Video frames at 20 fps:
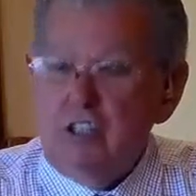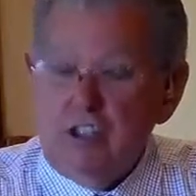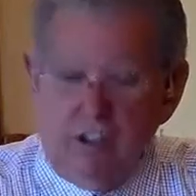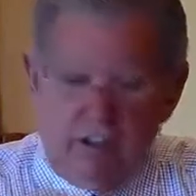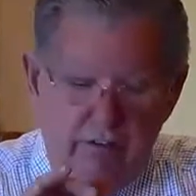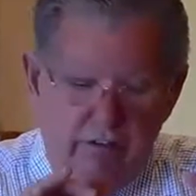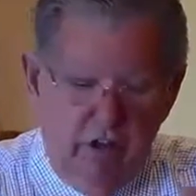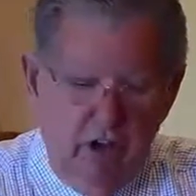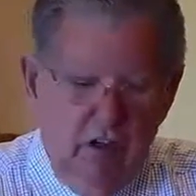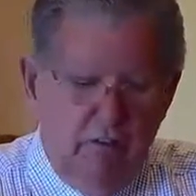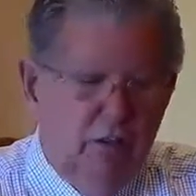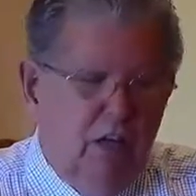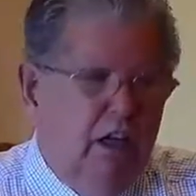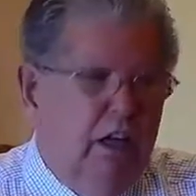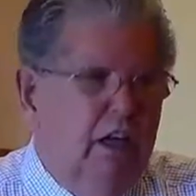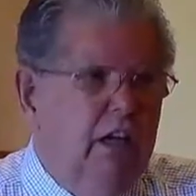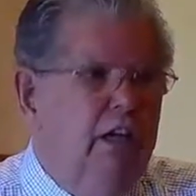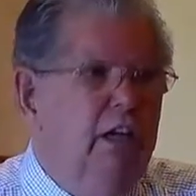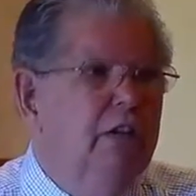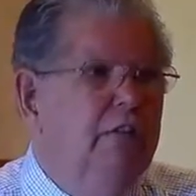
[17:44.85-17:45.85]
at the very
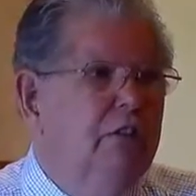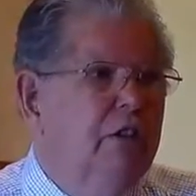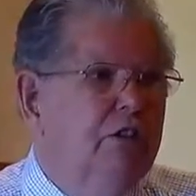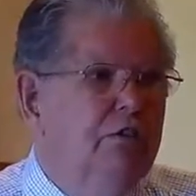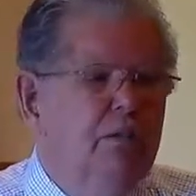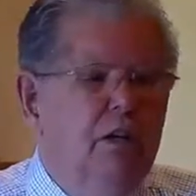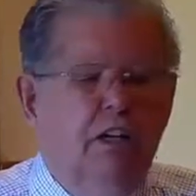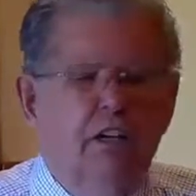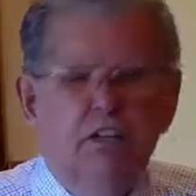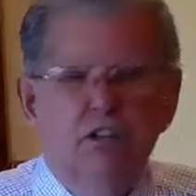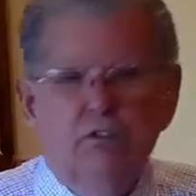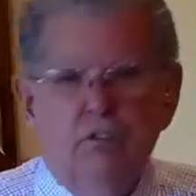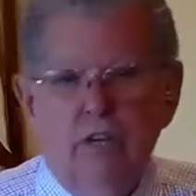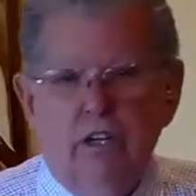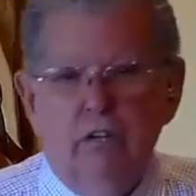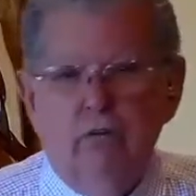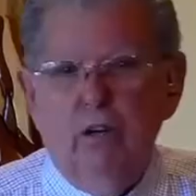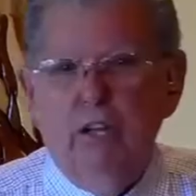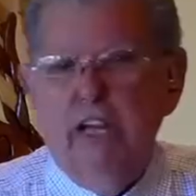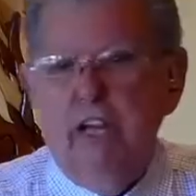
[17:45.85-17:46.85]
beginning of his ministry,
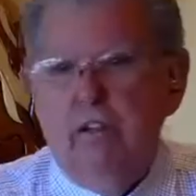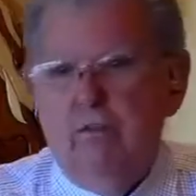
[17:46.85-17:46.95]
we,